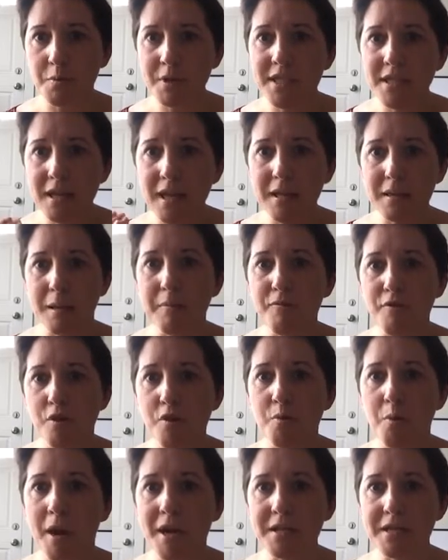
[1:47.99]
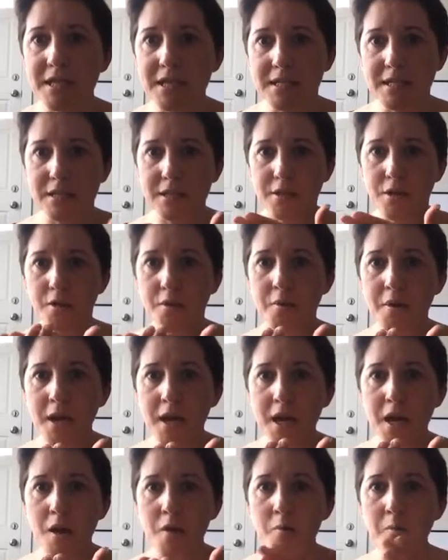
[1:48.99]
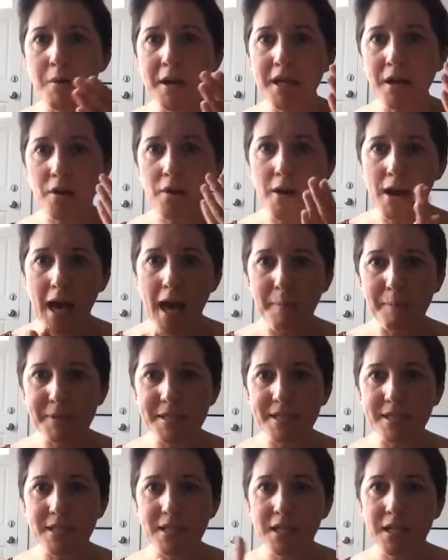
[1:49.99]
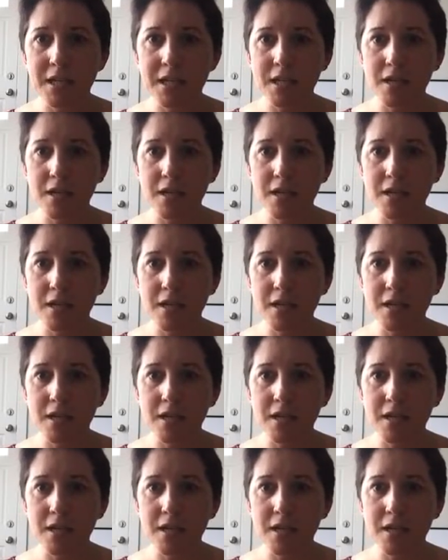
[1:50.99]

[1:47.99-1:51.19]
We take them for granted. So we collapse